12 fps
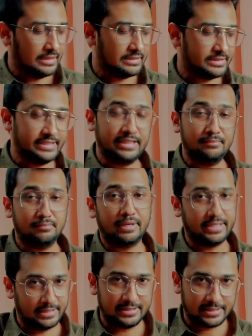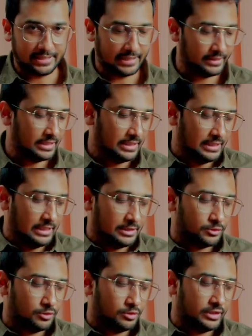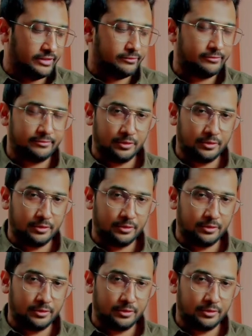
C minor scale. So if